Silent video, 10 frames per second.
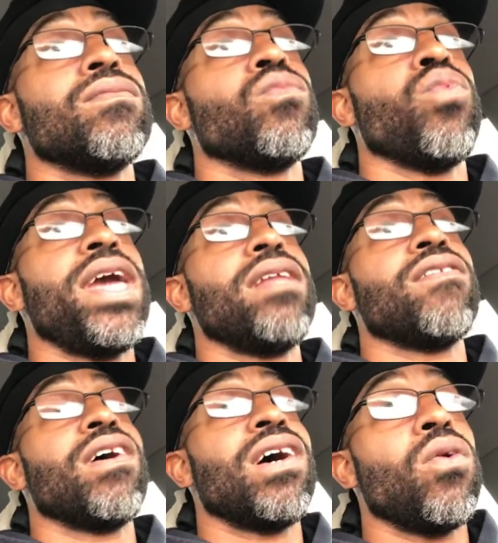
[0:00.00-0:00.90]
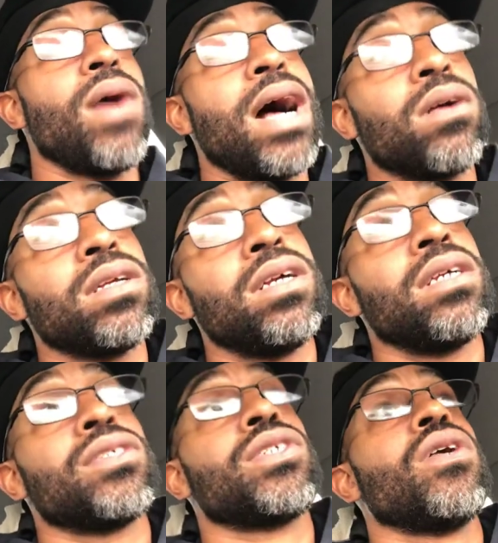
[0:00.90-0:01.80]
Wait a while.
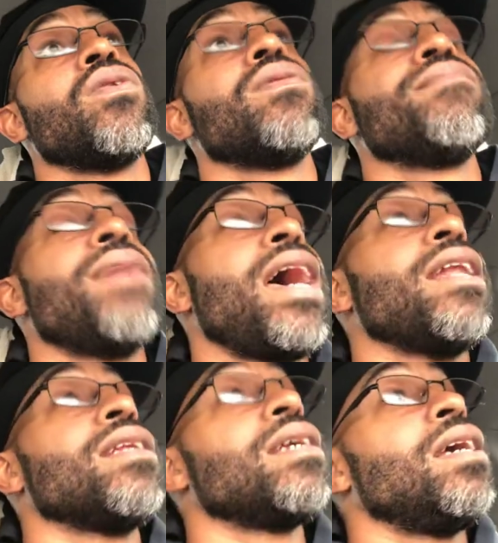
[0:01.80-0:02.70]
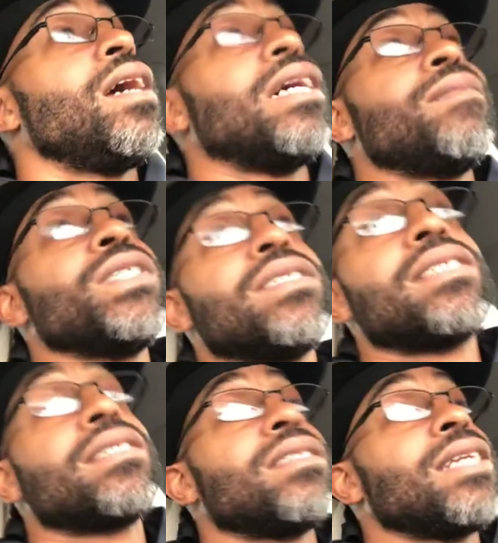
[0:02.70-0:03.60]
So, man, I'm
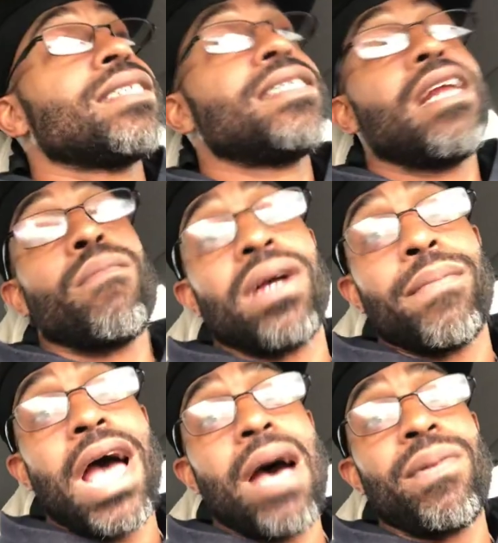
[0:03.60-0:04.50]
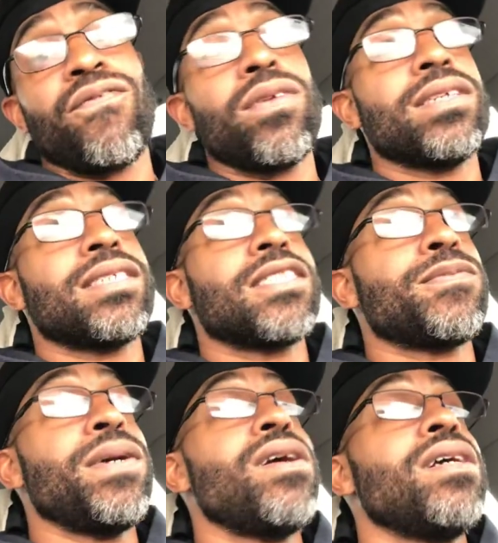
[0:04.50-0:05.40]
just, like I said, I'm happy for this
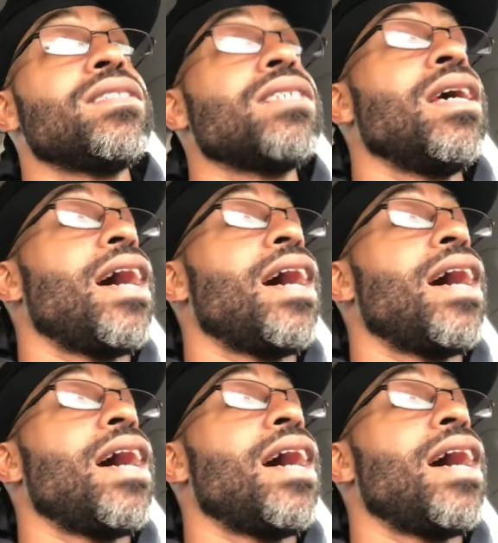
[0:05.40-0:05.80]
experience.